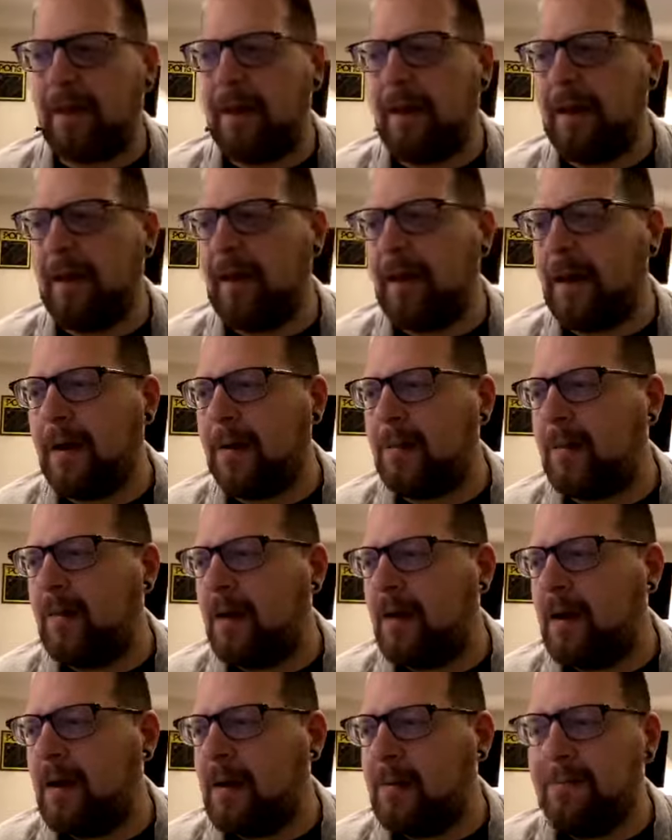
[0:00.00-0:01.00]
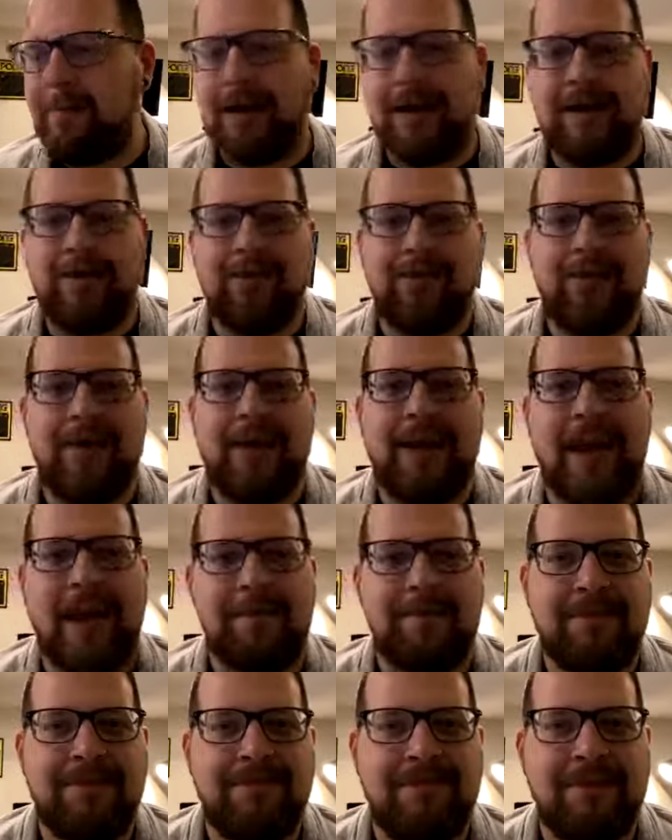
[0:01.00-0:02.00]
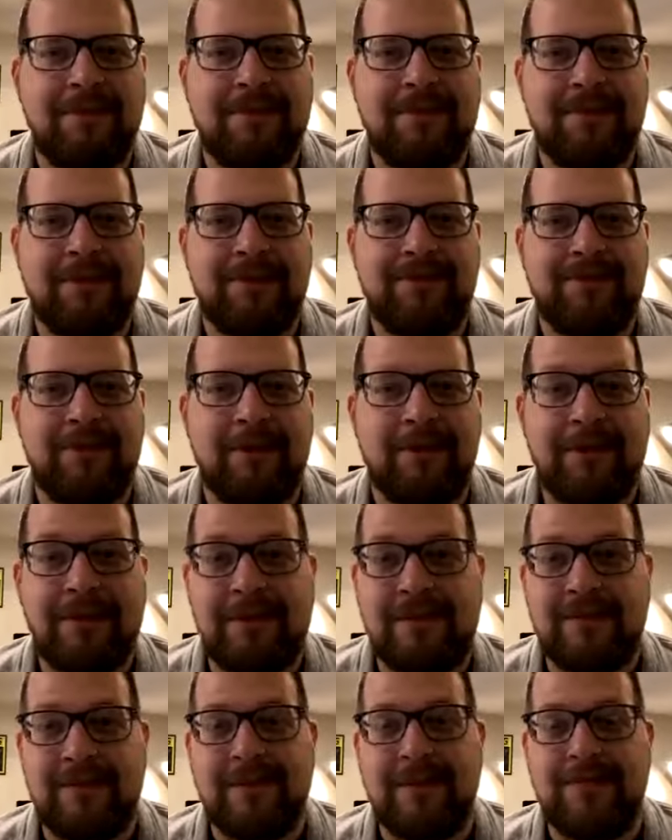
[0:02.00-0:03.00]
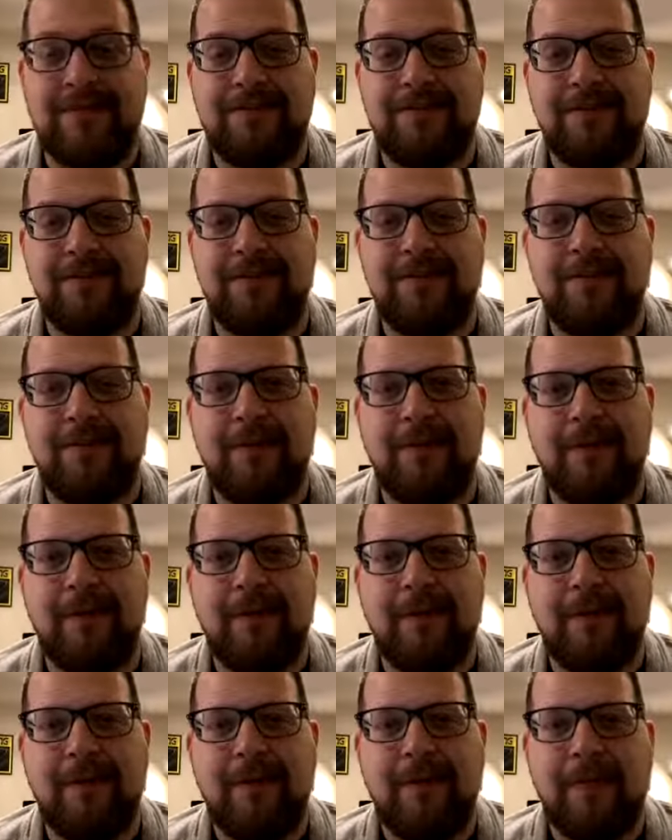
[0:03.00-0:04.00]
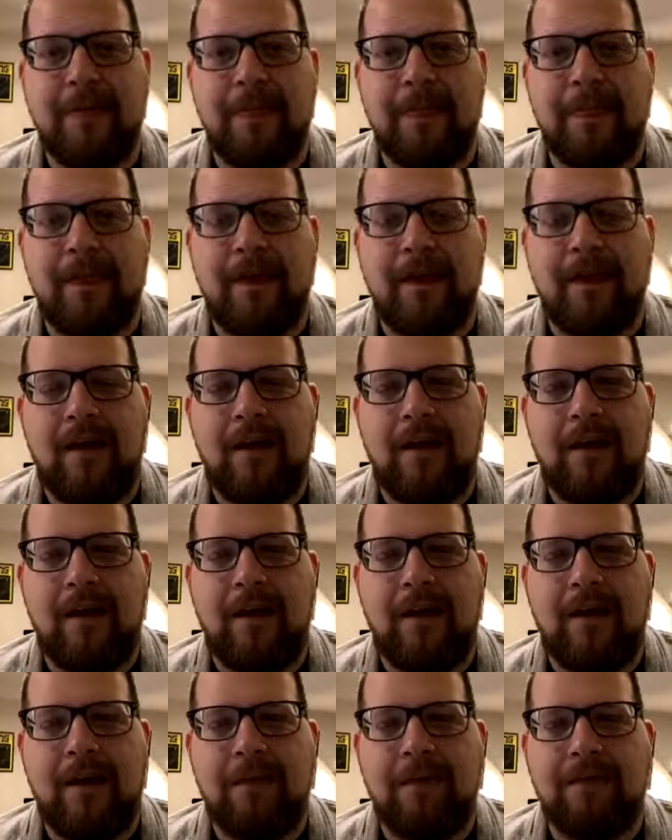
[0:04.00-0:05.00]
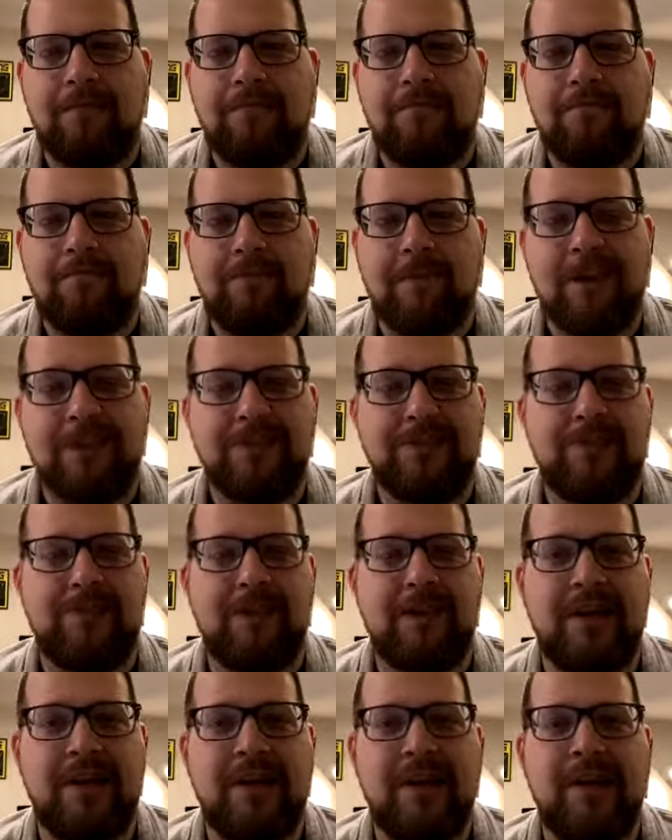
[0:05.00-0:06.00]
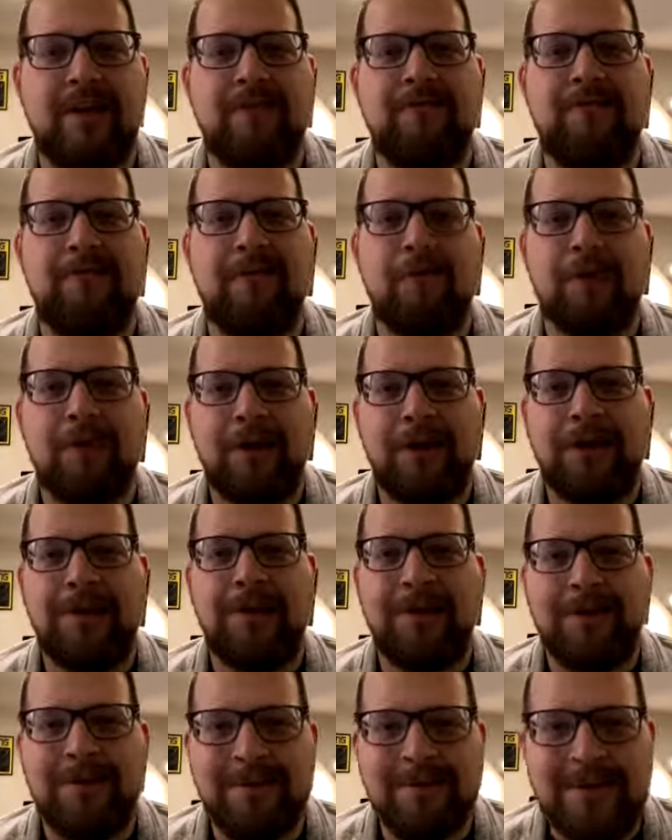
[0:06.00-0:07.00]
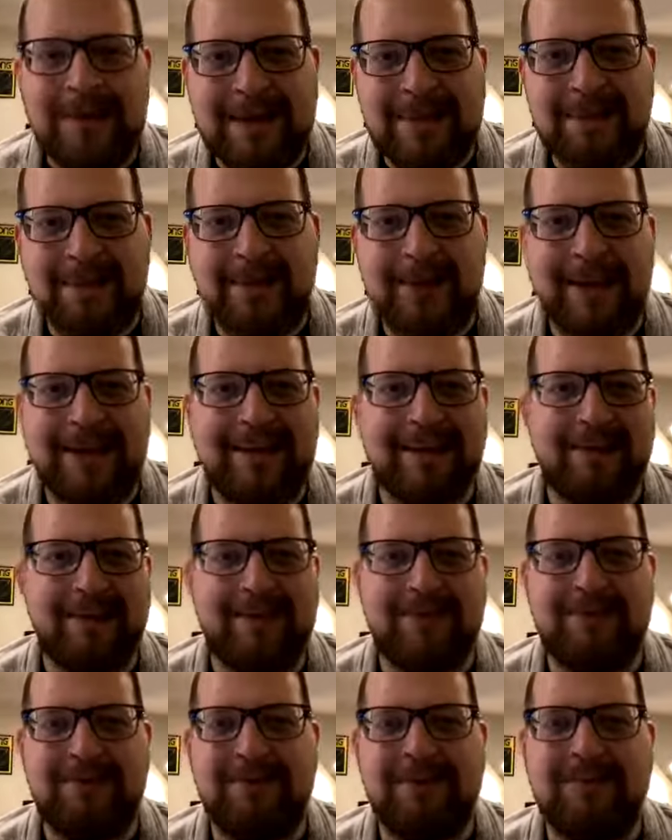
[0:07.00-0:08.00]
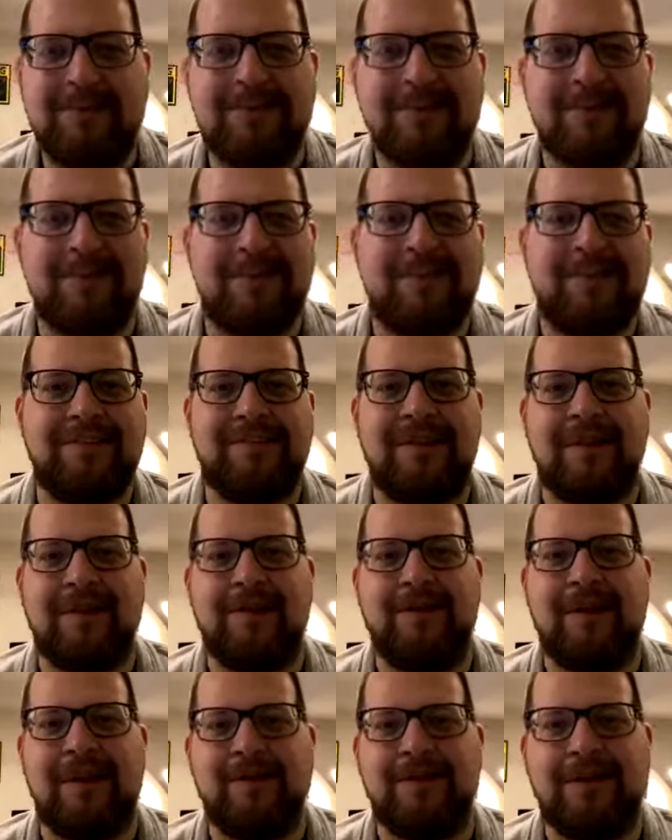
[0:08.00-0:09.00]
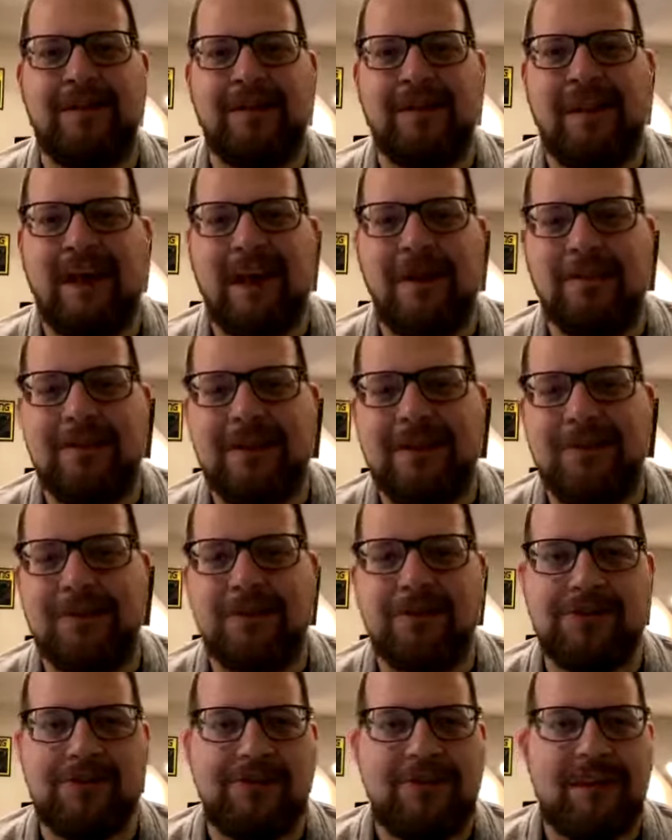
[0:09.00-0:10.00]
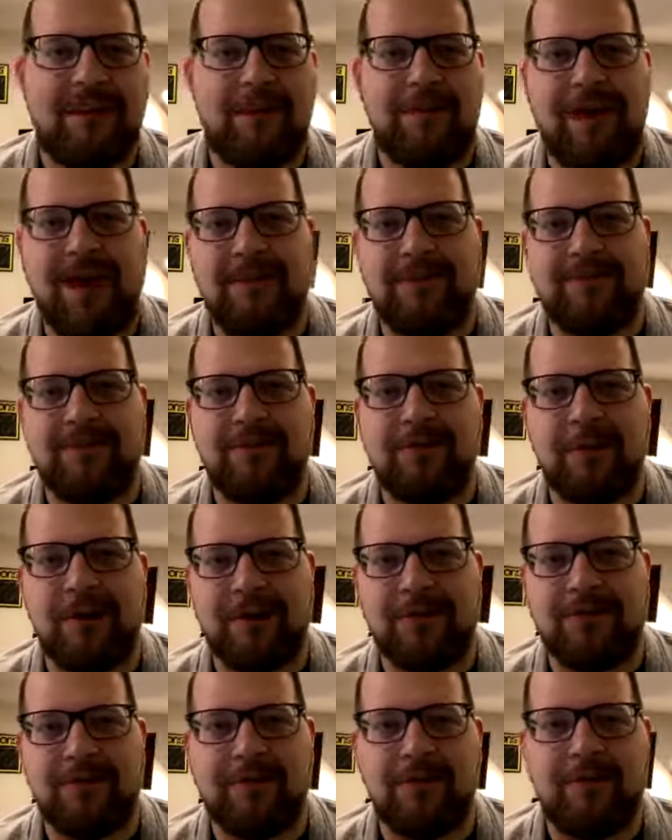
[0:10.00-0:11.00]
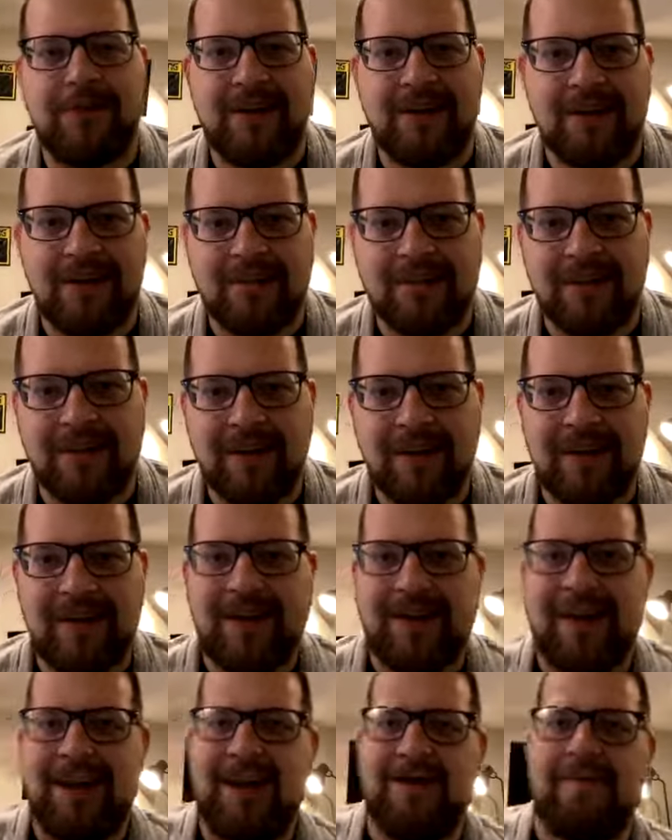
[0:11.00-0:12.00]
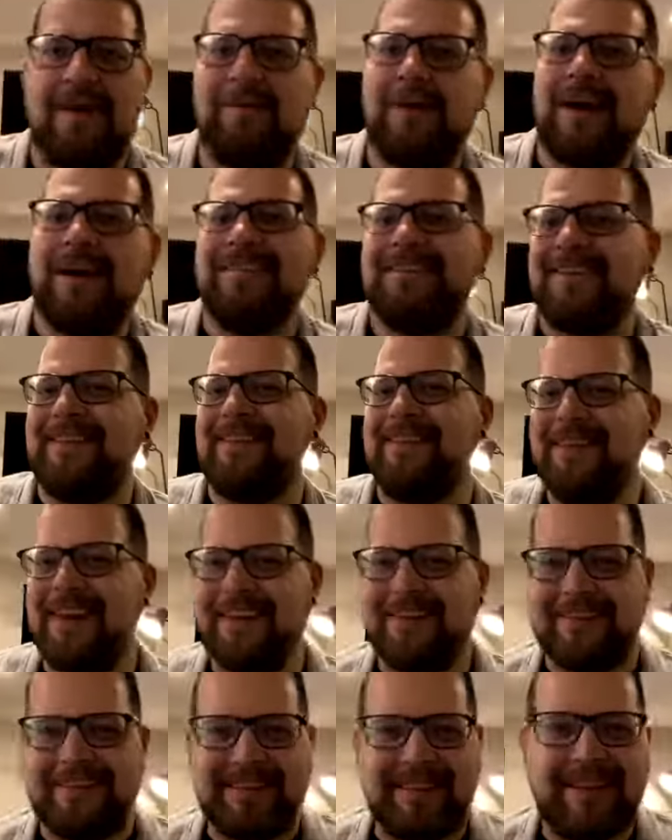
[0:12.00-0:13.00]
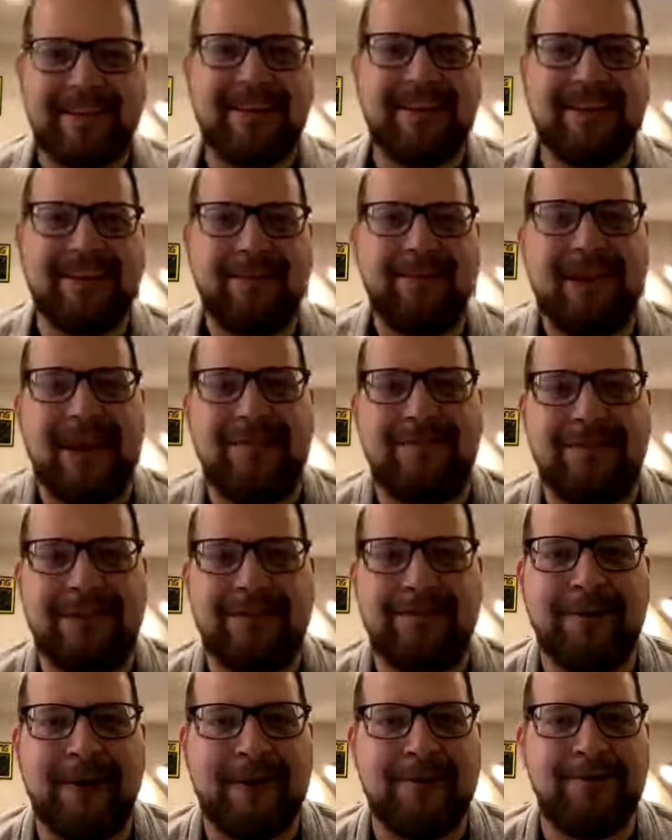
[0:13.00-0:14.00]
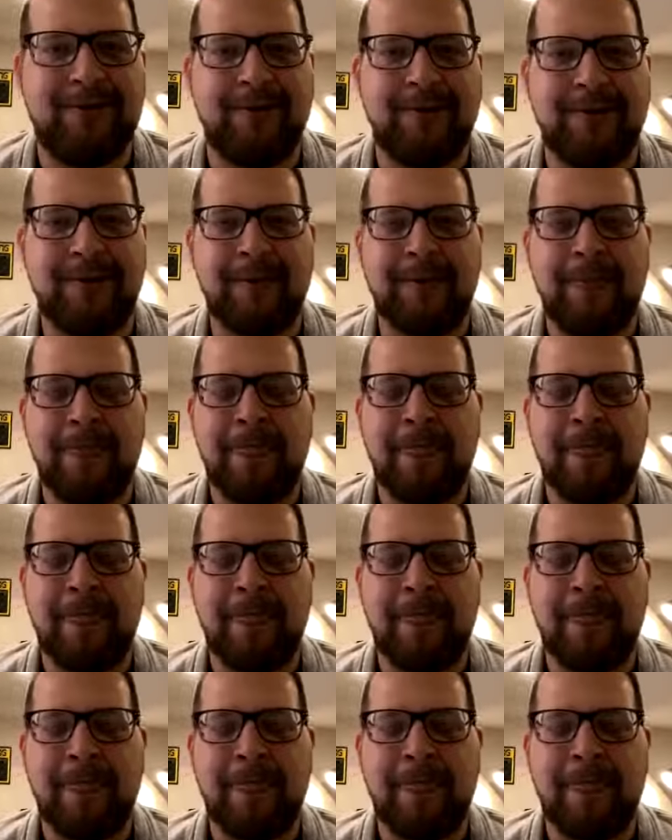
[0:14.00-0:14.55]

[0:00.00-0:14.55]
But what happens is it's very easy to kind of just avoid people, like, you know, in between services, not go out to the lobby or just kind of passively walk through because my mind's on the next thing that we have to get ready for.